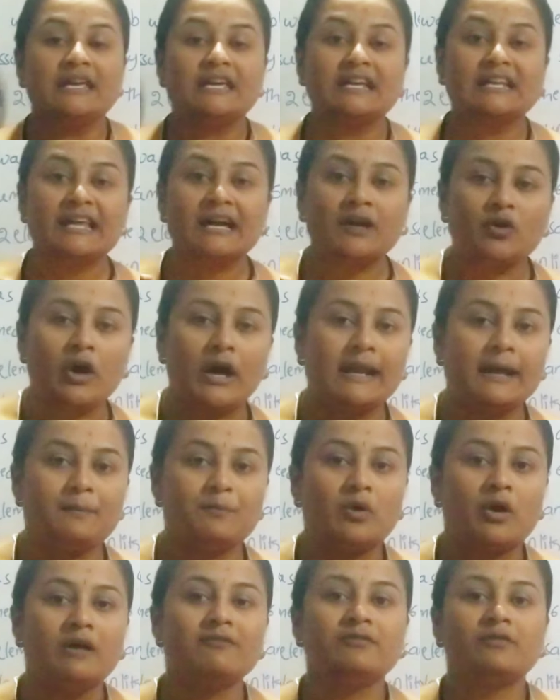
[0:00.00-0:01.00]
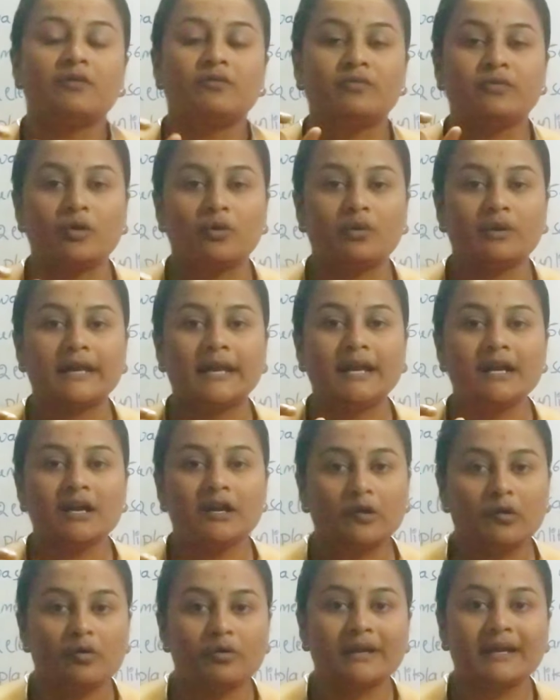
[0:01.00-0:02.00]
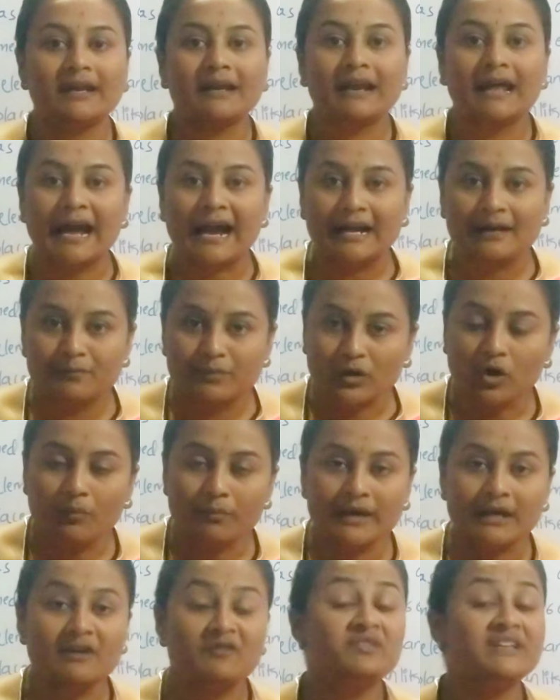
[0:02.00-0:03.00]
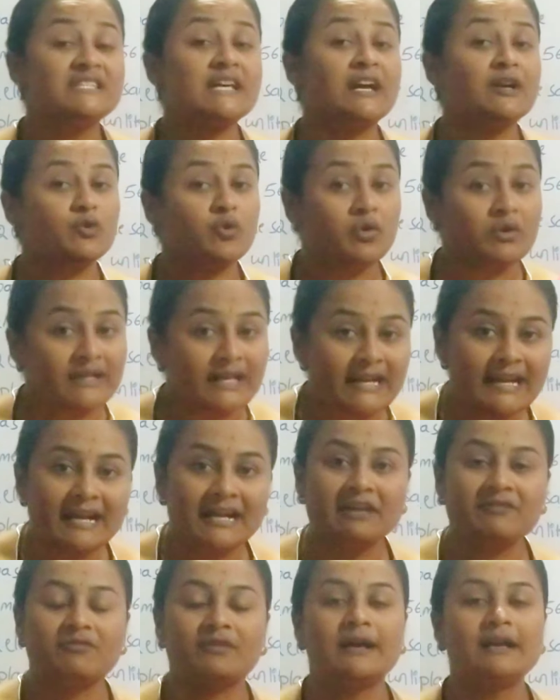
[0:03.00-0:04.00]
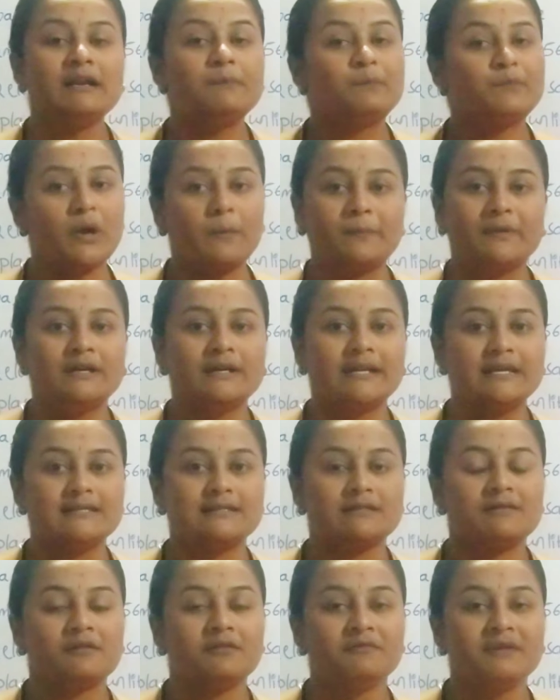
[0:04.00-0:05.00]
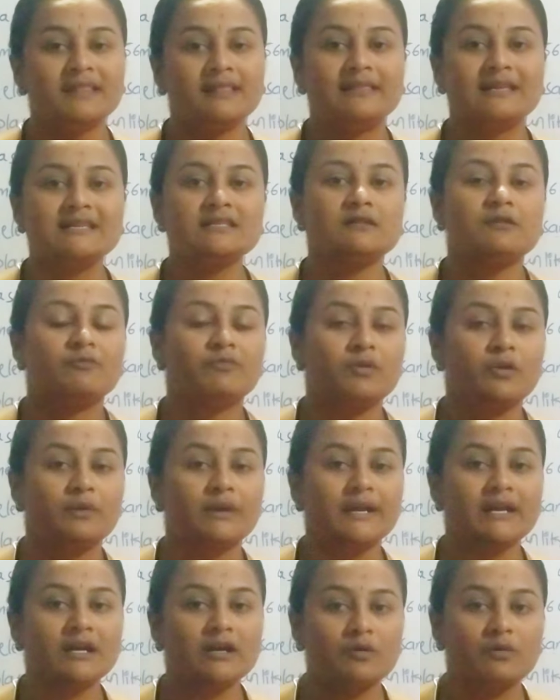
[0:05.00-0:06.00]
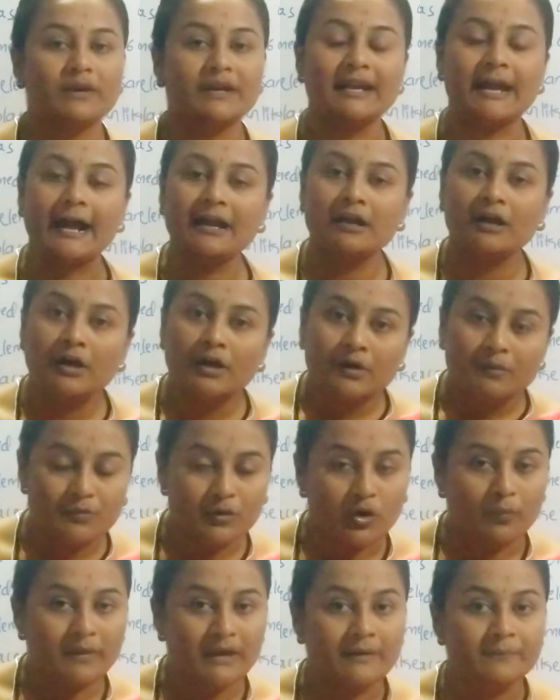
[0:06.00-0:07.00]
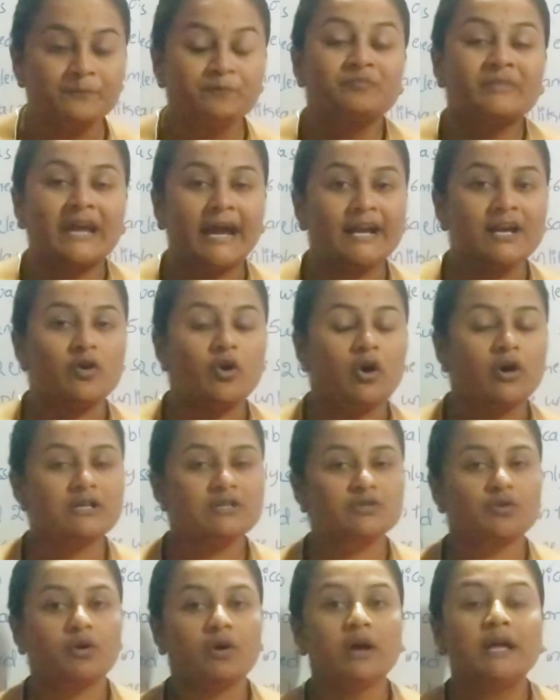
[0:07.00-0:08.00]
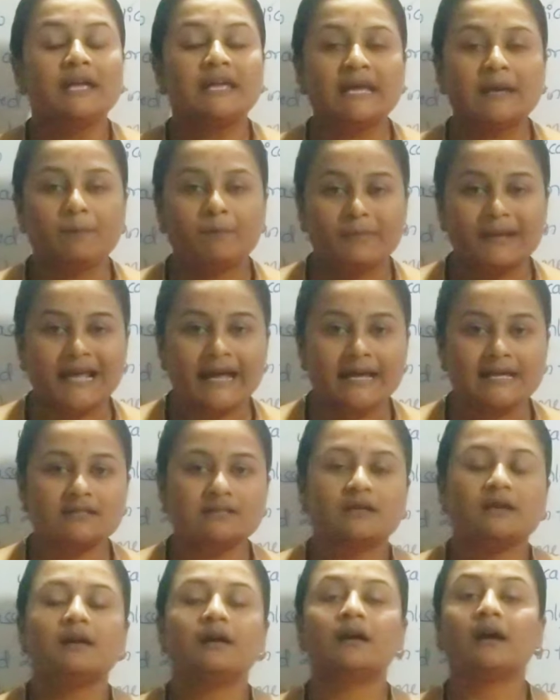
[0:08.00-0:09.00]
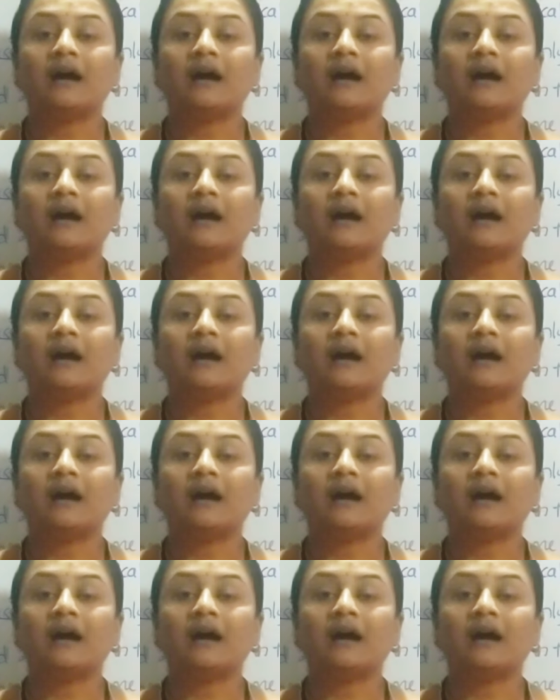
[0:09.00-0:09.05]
in the column of fluorine, chlorine and bromine, which are totally different properties with this fluorine, chlorine and bromine. And also he placed